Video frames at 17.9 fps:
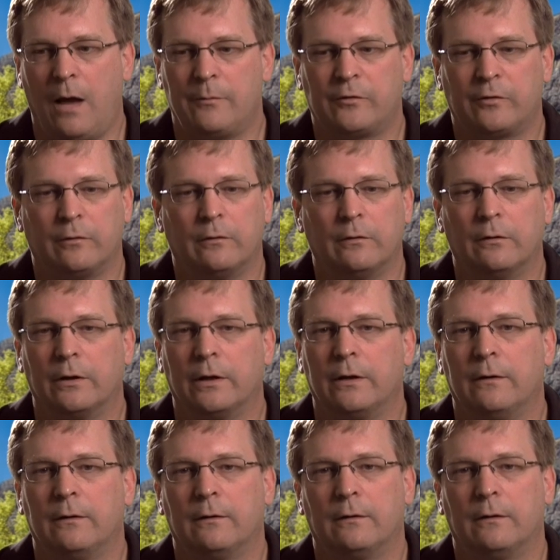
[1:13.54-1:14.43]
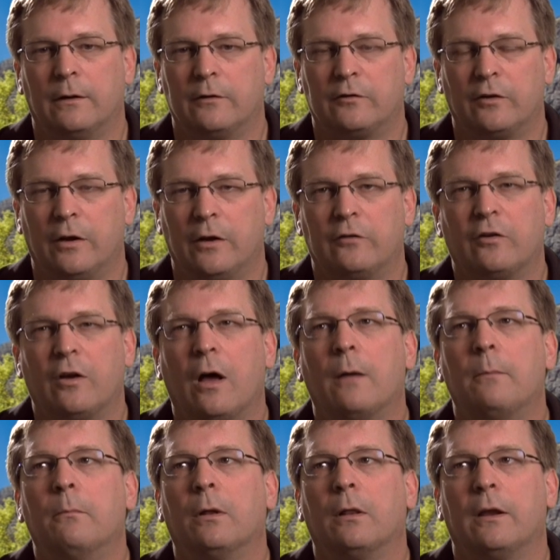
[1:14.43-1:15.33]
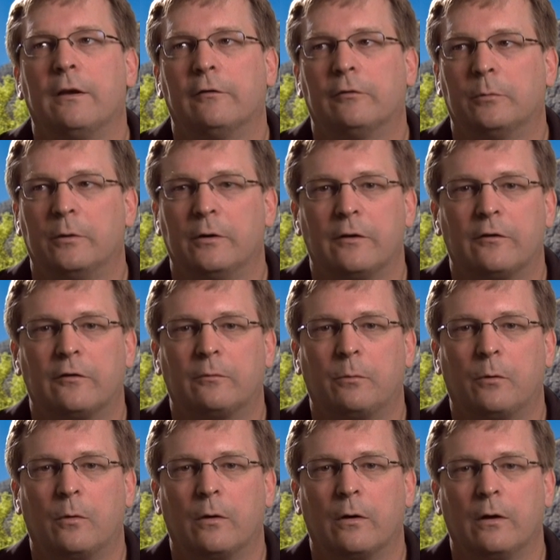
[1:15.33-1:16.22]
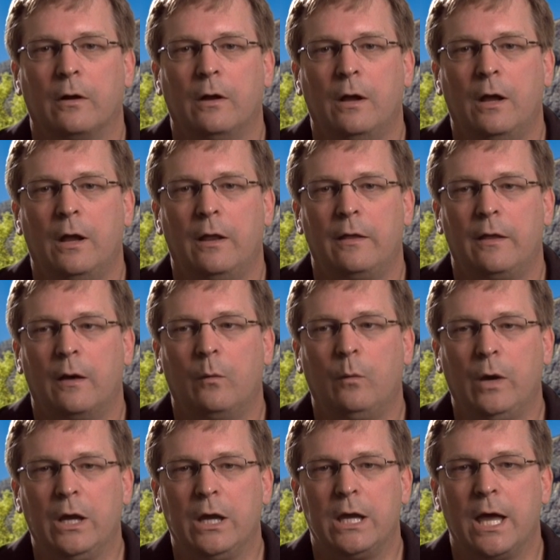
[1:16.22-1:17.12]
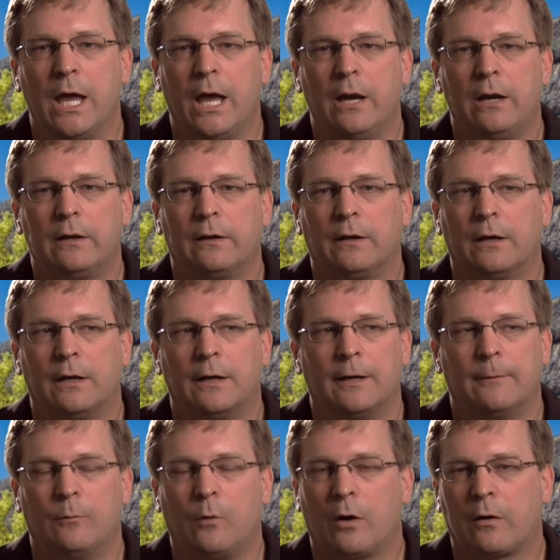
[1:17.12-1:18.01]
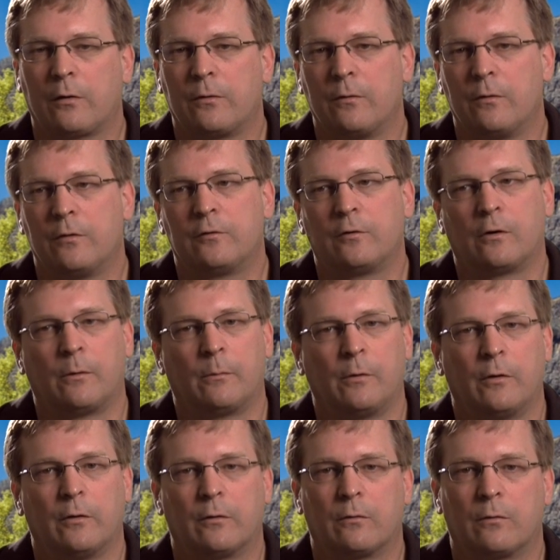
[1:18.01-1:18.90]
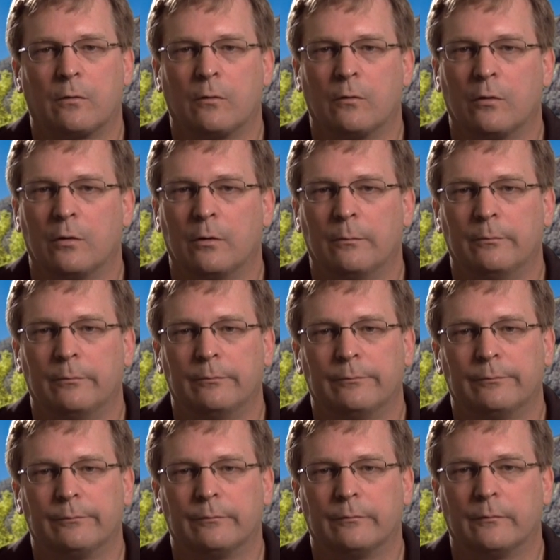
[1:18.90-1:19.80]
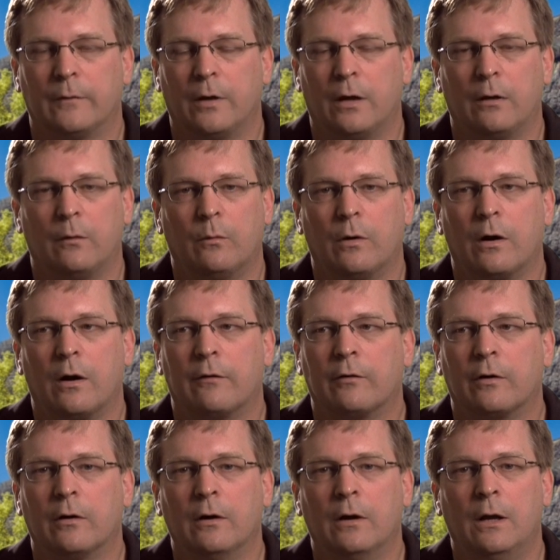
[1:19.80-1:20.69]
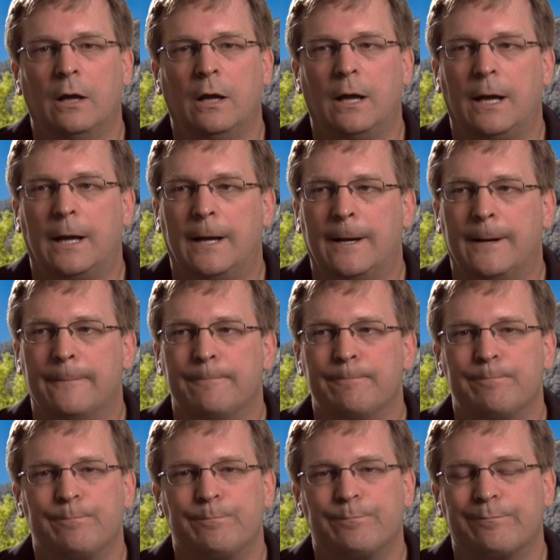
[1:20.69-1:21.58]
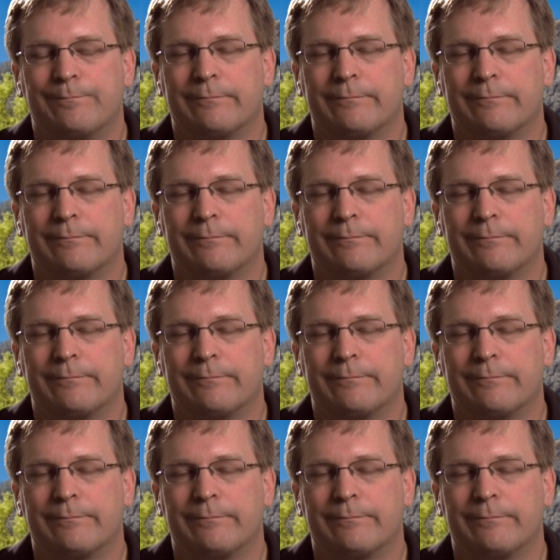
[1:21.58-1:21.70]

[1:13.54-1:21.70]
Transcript: Absolutely. It's, it's unbelievable the support that we get uh, walking through the terminal, the crew room, uh, wherever. Um,